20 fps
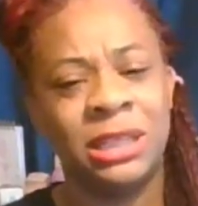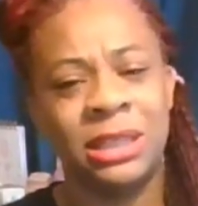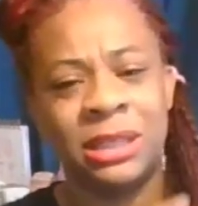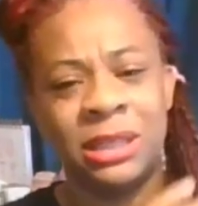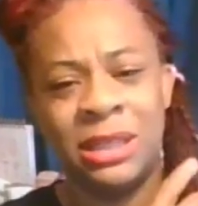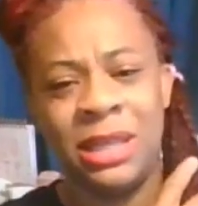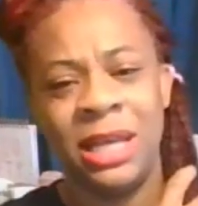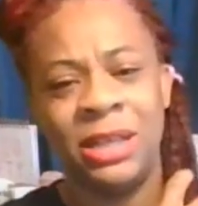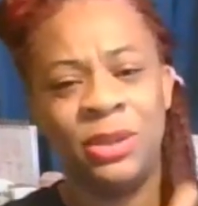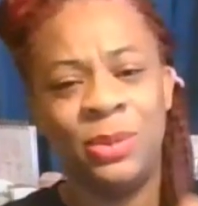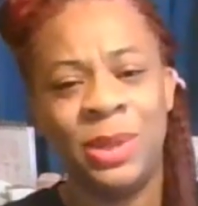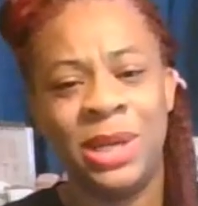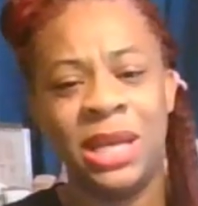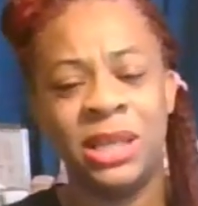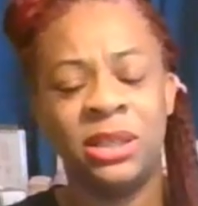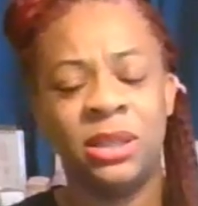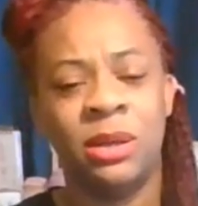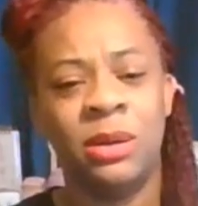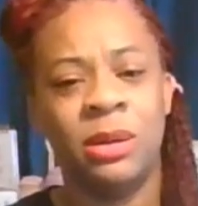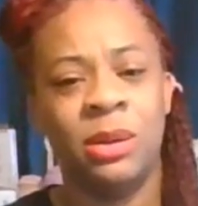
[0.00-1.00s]
so that's when I
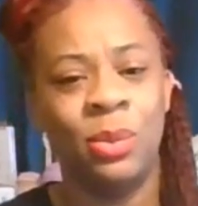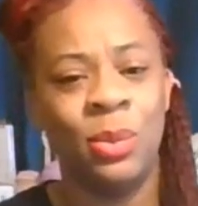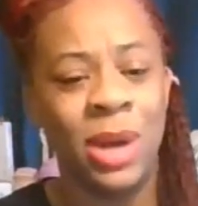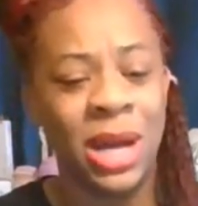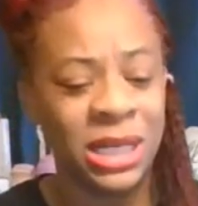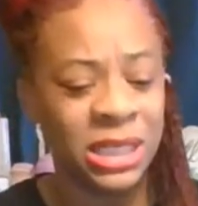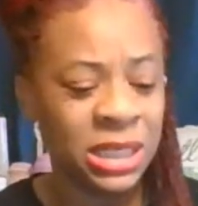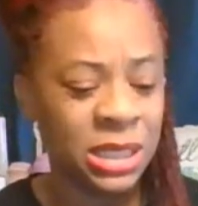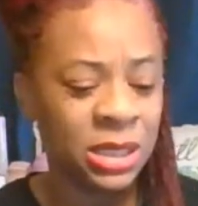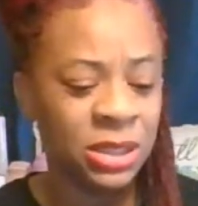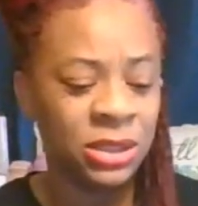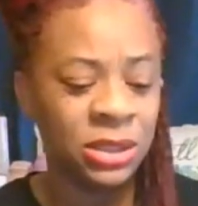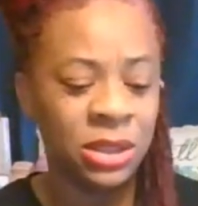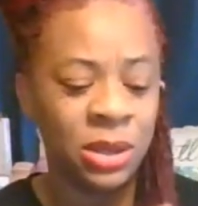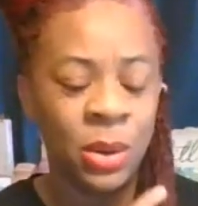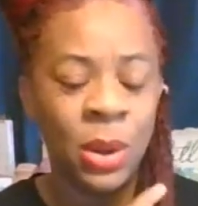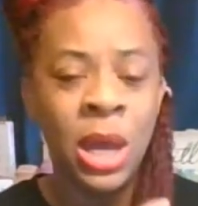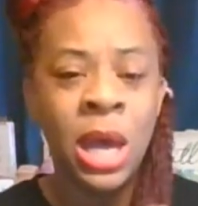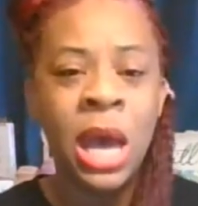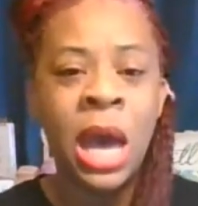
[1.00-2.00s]
started watching it. So,